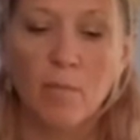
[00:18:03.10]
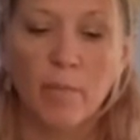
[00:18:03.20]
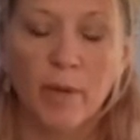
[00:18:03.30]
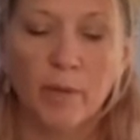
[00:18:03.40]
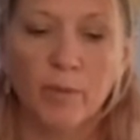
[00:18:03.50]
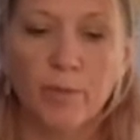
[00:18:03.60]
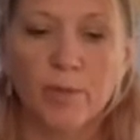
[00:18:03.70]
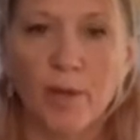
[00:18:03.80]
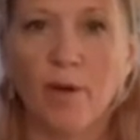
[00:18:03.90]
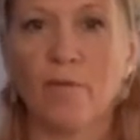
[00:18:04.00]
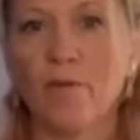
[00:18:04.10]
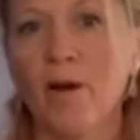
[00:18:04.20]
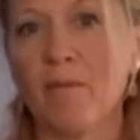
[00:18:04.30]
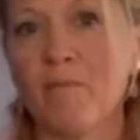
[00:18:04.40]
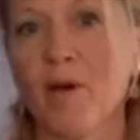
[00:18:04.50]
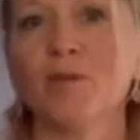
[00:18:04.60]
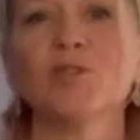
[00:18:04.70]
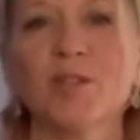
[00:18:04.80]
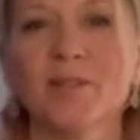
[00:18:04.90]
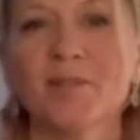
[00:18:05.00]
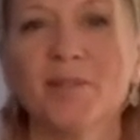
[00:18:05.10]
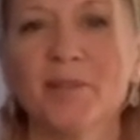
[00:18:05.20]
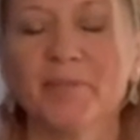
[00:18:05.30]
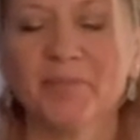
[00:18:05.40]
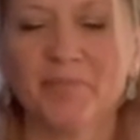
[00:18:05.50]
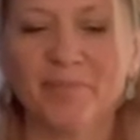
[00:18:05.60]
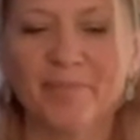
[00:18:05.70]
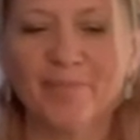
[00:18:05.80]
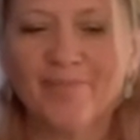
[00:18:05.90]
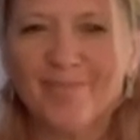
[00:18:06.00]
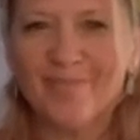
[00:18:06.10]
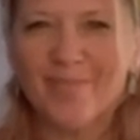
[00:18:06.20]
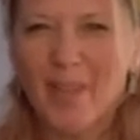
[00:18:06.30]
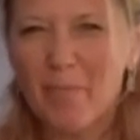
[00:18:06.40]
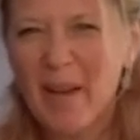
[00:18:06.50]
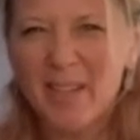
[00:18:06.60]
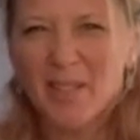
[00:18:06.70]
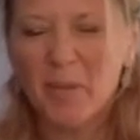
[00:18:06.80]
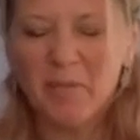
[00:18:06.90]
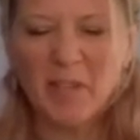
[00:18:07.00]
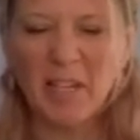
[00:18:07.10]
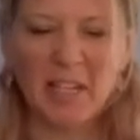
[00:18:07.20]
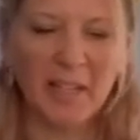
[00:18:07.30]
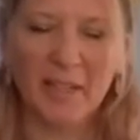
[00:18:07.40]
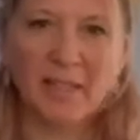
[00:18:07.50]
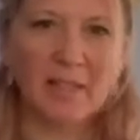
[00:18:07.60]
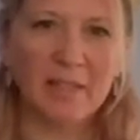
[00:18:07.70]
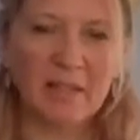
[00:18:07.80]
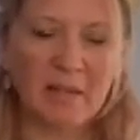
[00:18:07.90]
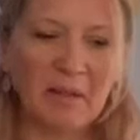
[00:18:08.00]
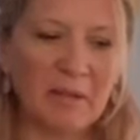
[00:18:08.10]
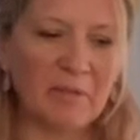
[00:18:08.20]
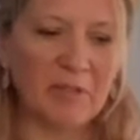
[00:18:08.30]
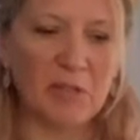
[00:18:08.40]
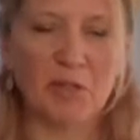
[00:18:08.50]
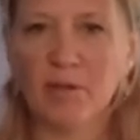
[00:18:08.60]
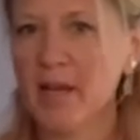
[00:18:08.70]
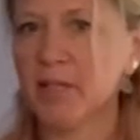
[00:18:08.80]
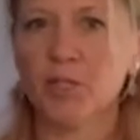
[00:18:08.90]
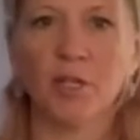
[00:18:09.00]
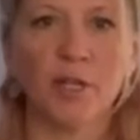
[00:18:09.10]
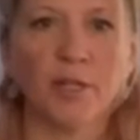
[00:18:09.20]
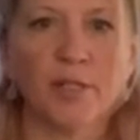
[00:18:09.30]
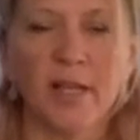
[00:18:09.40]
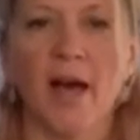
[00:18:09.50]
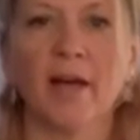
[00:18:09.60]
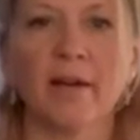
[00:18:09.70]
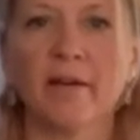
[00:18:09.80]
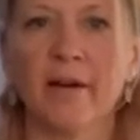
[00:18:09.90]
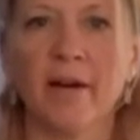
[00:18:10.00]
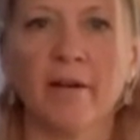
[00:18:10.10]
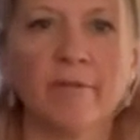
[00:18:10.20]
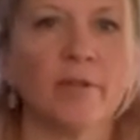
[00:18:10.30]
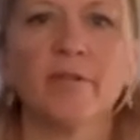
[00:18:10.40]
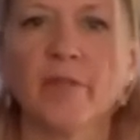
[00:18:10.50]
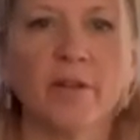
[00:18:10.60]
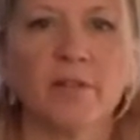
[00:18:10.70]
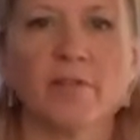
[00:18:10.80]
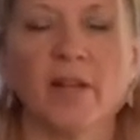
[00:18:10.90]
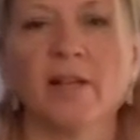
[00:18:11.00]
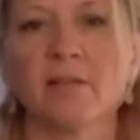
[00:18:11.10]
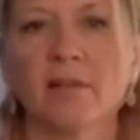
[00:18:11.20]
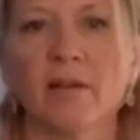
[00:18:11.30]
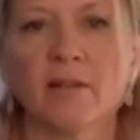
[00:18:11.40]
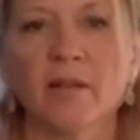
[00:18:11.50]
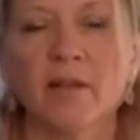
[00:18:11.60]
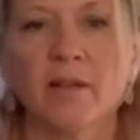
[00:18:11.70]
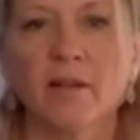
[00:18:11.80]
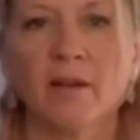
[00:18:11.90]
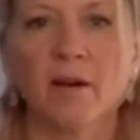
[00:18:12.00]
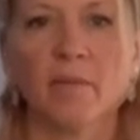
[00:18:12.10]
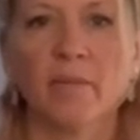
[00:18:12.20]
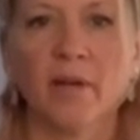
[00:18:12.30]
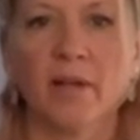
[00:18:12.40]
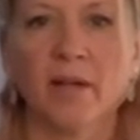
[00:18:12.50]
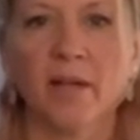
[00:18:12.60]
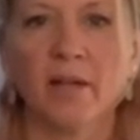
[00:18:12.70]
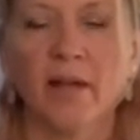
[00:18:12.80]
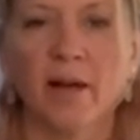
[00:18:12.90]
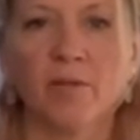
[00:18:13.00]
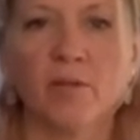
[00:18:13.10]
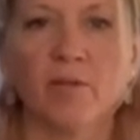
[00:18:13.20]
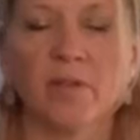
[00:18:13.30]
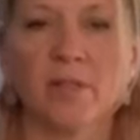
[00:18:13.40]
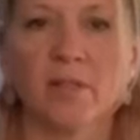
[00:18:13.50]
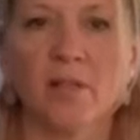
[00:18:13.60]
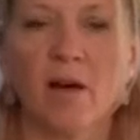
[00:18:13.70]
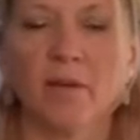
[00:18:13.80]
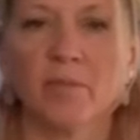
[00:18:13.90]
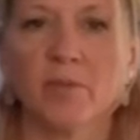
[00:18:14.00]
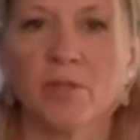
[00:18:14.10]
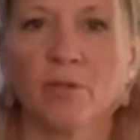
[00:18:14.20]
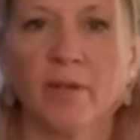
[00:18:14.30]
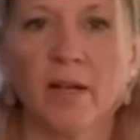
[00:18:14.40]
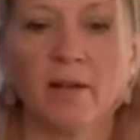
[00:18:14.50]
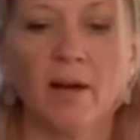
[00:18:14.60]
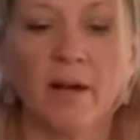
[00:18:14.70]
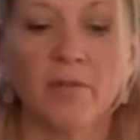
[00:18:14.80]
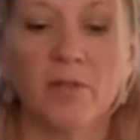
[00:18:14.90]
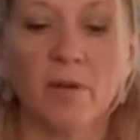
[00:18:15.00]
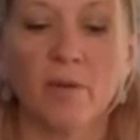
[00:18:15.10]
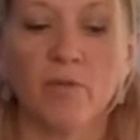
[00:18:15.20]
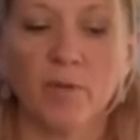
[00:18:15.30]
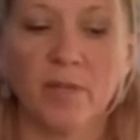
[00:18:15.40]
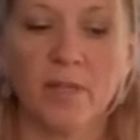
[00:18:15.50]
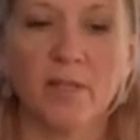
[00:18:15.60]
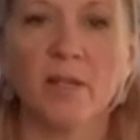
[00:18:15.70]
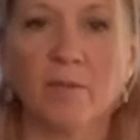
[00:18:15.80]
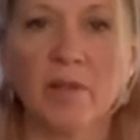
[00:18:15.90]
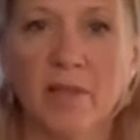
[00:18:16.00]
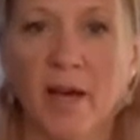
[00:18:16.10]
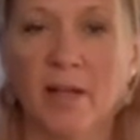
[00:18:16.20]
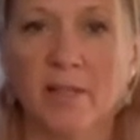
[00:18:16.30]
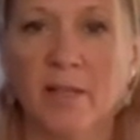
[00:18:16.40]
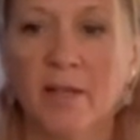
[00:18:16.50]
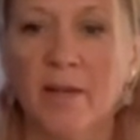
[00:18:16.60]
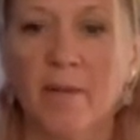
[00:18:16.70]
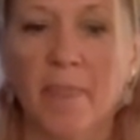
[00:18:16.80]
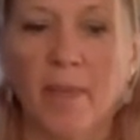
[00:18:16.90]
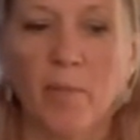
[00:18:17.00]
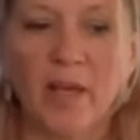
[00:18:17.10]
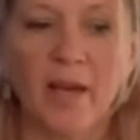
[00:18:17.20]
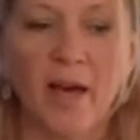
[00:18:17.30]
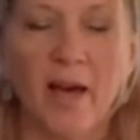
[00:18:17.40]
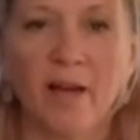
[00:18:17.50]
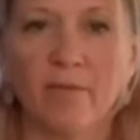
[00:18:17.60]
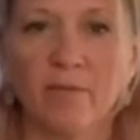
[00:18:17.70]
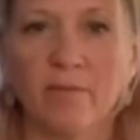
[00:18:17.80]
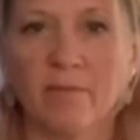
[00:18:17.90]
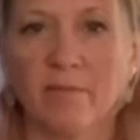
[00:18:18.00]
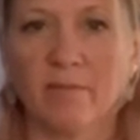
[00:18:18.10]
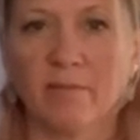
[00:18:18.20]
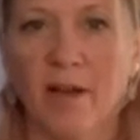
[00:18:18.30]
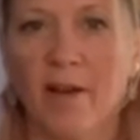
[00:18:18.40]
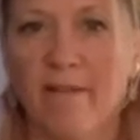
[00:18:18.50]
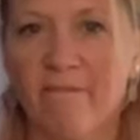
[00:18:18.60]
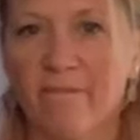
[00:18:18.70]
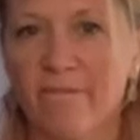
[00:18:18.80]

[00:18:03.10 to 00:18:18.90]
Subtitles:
but also for our emotions, pent up feelings, frustrations, anger, all of those feelings that come in and out of us at times during our lives. So if we're sitting with that, we can kind of